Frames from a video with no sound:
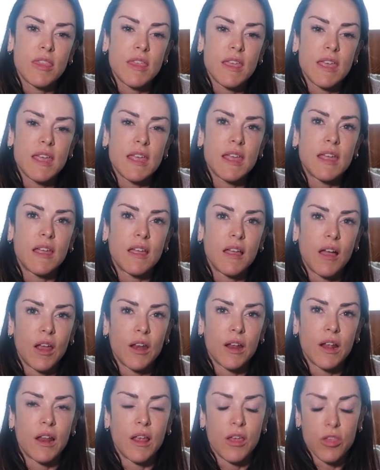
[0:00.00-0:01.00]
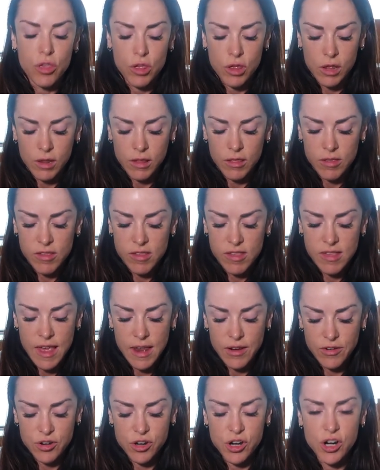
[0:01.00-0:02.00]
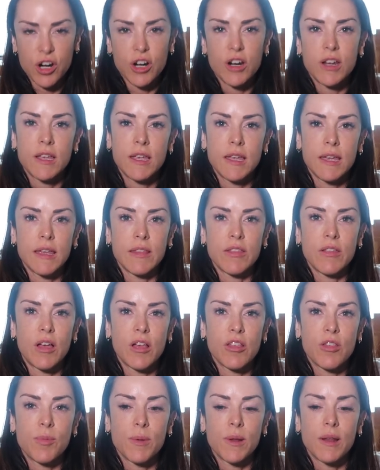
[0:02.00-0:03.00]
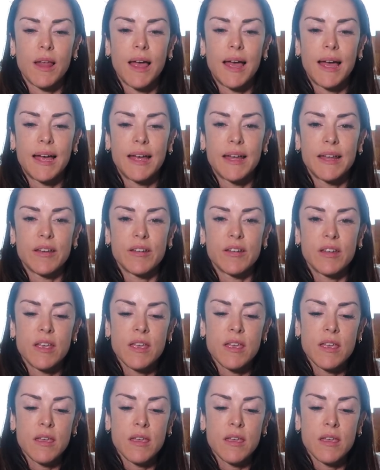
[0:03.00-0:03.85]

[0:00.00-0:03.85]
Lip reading: the gynecological center in the hospital, and